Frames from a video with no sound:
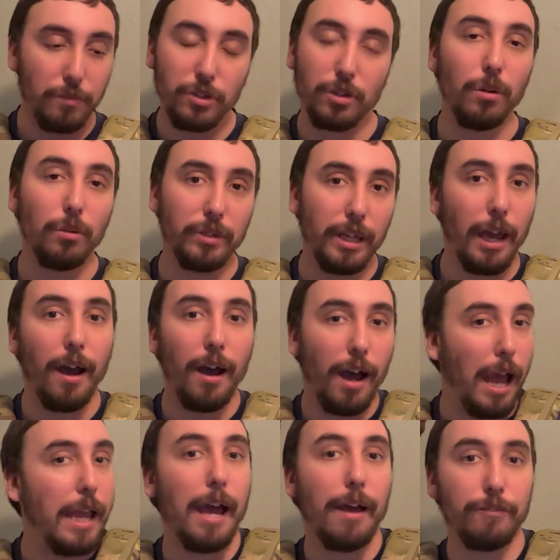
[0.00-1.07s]
So yeah,
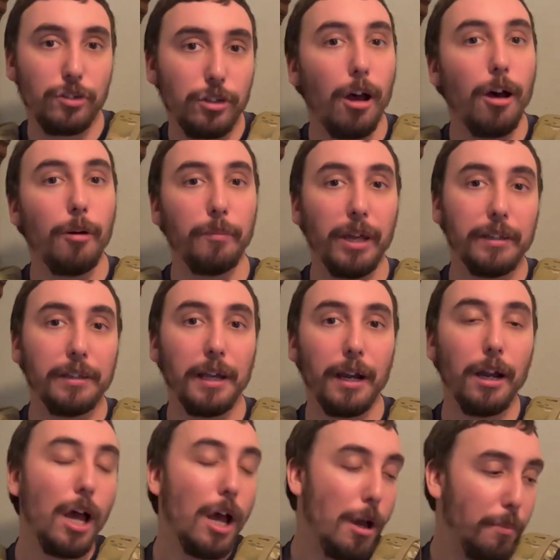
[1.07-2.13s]
I have some in
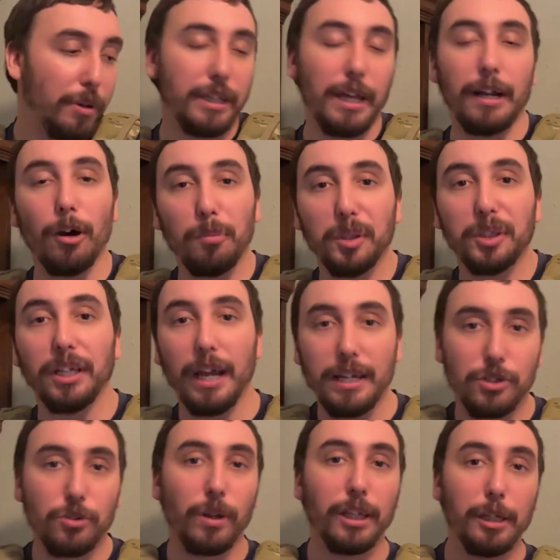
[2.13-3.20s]
there, but then I'll put the
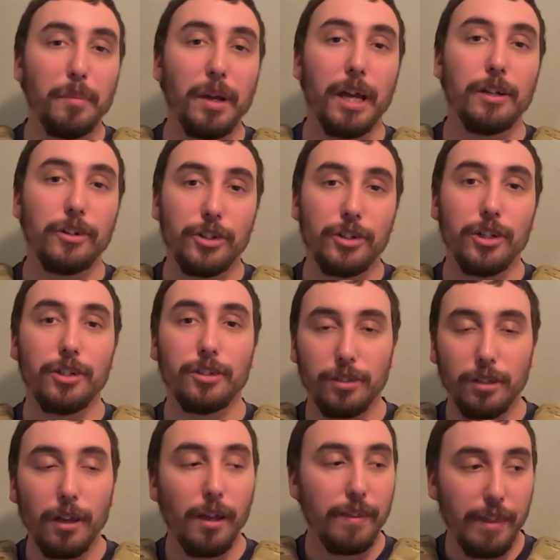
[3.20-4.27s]
Israeli bandages
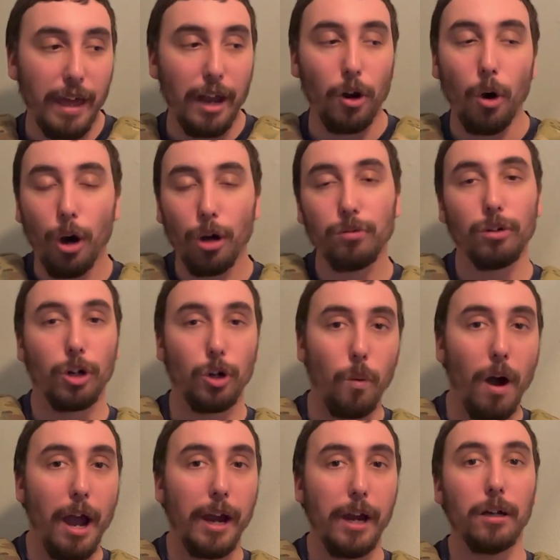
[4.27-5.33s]
that are
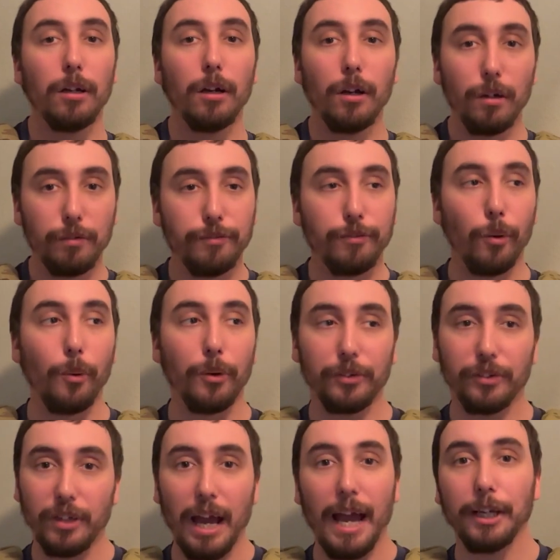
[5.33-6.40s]
required for
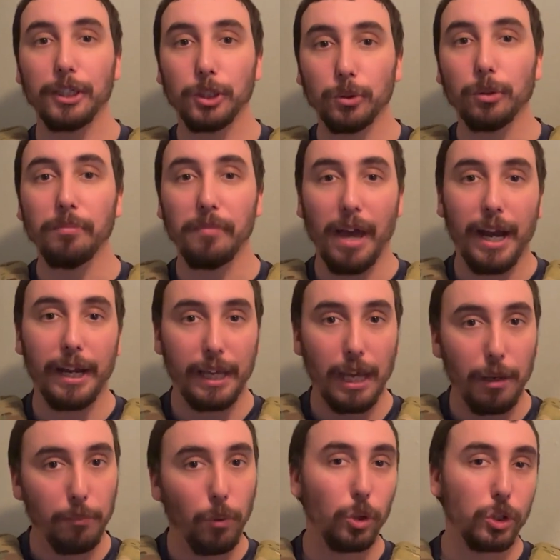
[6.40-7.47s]
the actual
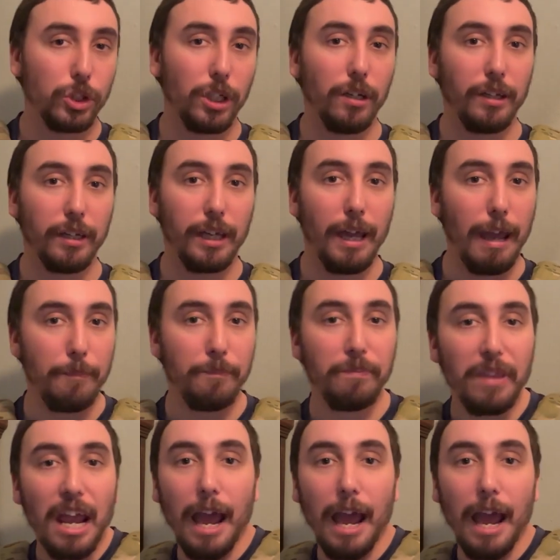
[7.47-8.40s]
medicing portion of the game.